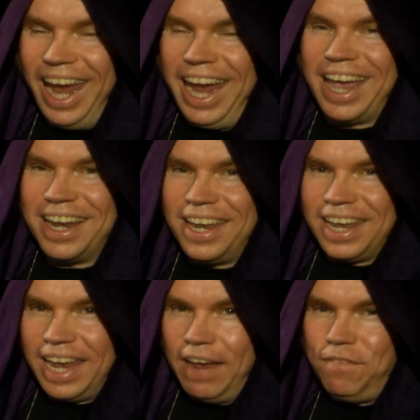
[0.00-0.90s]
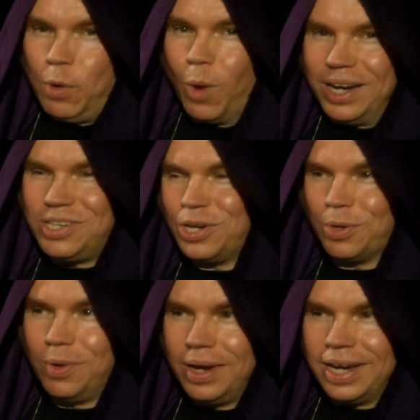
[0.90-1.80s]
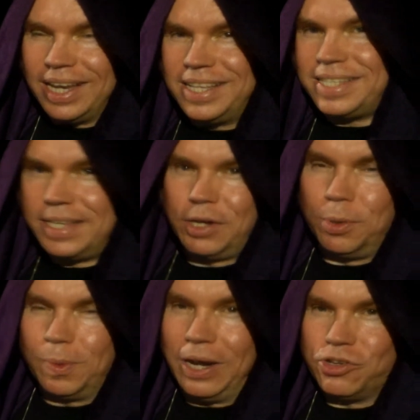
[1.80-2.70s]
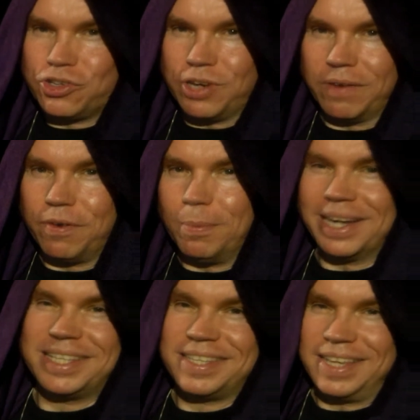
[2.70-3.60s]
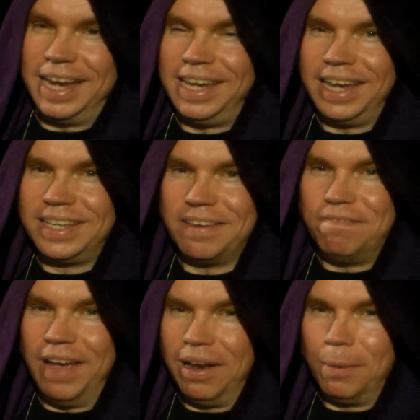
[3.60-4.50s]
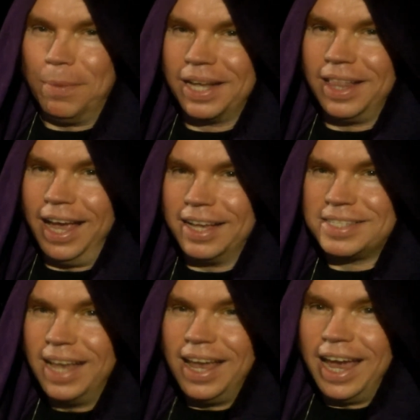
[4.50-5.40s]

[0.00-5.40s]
And if you want to, consider registering for my psychic development class.